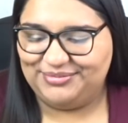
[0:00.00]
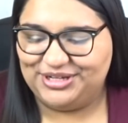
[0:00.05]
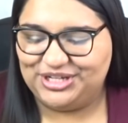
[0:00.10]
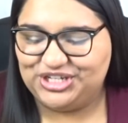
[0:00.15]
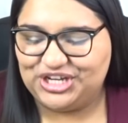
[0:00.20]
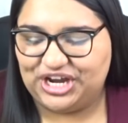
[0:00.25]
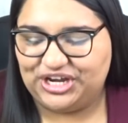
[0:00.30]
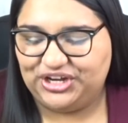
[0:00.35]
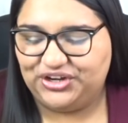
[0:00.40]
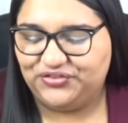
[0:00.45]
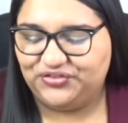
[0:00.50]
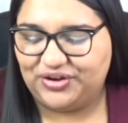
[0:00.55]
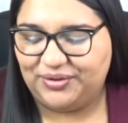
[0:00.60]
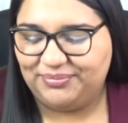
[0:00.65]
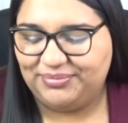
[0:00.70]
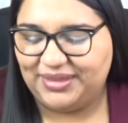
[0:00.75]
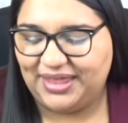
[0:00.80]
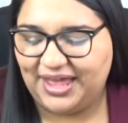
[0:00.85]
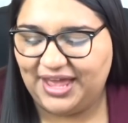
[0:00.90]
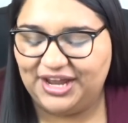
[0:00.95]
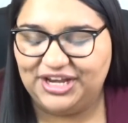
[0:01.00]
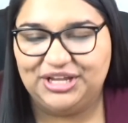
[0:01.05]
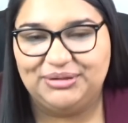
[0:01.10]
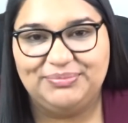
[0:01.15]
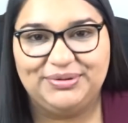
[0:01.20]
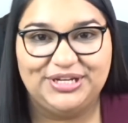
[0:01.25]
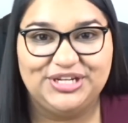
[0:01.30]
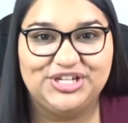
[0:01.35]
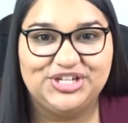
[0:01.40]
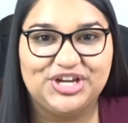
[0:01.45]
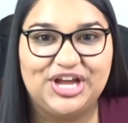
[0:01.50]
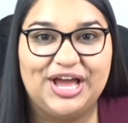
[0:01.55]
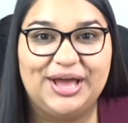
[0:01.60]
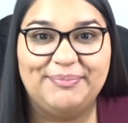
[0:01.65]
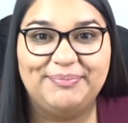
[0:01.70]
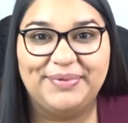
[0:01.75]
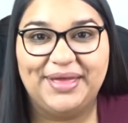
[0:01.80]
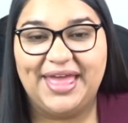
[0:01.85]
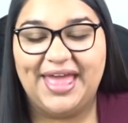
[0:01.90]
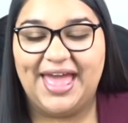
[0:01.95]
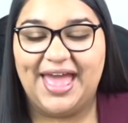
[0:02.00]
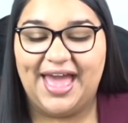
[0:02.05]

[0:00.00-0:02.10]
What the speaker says: Shannon from the Honeybee Shop.